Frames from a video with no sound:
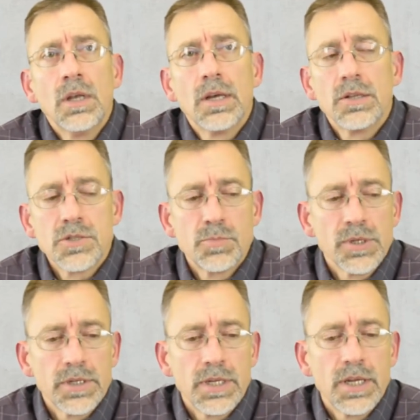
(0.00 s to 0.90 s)

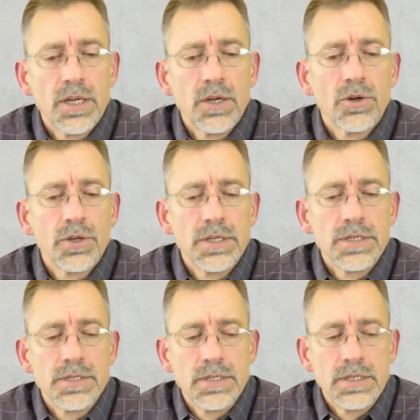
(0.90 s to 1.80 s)
Eligibility here
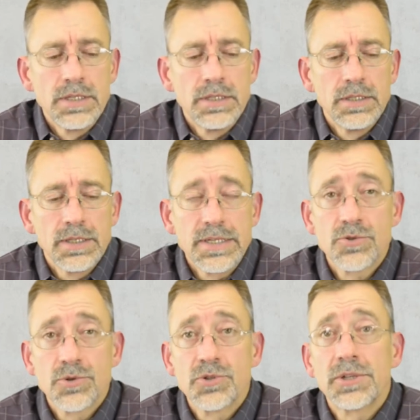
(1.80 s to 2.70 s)
is the least
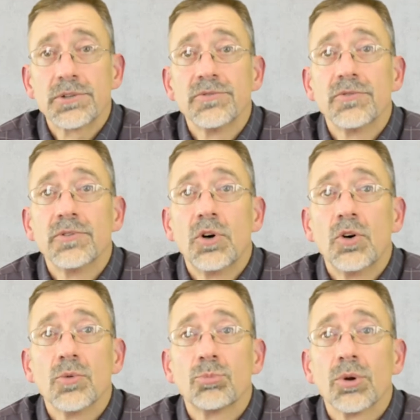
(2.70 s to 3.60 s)
restrictive of
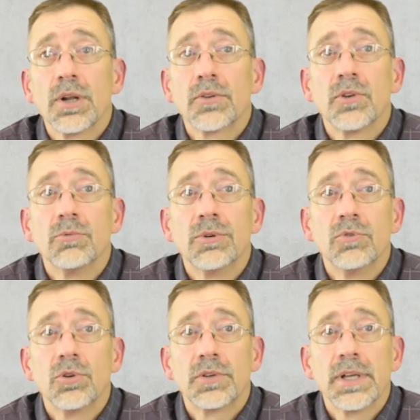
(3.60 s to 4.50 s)
all the products that we've
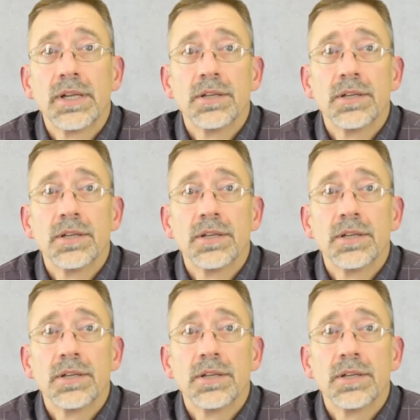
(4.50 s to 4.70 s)
looked at.